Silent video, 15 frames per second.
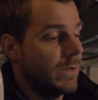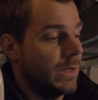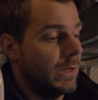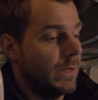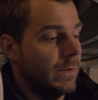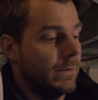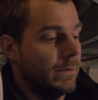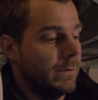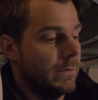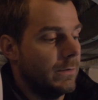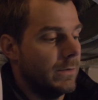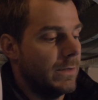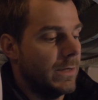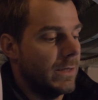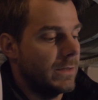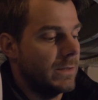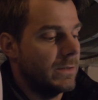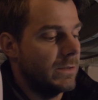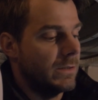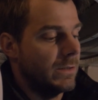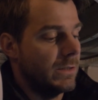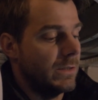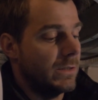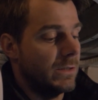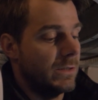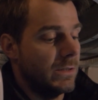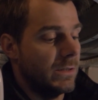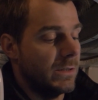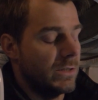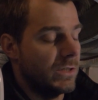and that's
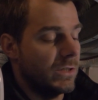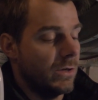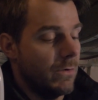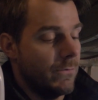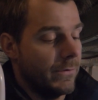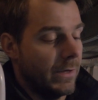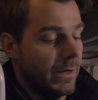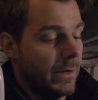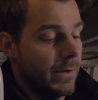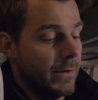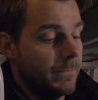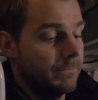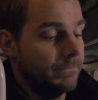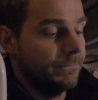over here.